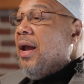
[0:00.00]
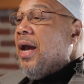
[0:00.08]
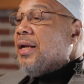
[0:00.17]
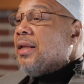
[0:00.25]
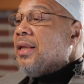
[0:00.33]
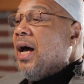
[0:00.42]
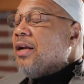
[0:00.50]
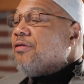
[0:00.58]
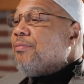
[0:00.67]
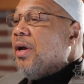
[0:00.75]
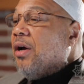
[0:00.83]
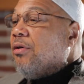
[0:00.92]
and a lot
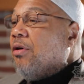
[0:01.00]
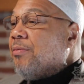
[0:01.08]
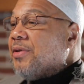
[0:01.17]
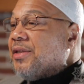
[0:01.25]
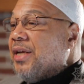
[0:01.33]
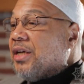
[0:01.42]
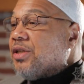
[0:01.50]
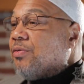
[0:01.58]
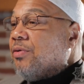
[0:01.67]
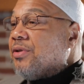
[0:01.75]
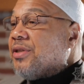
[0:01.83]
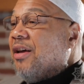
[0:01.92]
of male
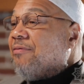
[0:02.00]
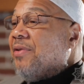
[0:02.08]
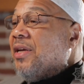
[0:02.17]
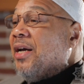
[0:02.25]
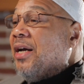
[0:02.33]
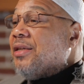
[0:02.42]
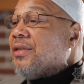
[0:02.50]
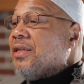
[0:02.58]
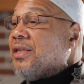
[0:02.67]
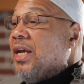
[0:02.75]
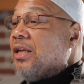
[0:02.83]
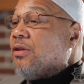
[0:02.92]
homosexuals have begun to
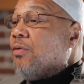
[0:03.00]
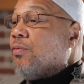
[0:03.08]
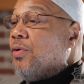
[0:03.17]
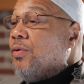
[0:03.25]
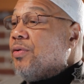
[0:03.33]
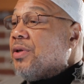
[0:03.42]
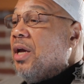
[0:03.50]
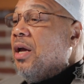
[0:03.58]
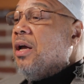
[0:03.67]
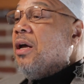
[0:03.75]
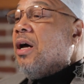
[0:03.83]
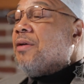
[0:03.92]
take the route
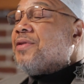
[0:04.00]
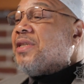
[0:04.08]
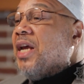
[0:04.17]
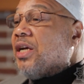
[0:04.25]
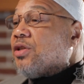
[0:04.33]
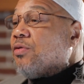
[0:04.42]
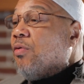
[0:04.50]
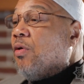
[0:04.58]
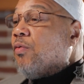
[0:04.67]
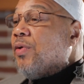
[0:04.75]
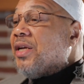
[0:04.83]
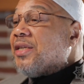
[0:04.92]
of
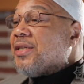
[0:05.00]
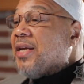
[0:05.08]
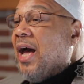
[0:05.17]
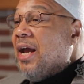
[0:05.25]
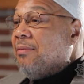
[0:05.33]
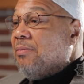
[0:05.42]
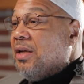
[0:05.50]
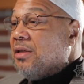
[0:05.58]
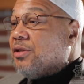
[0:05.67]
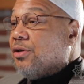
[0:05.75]
sexual reassignment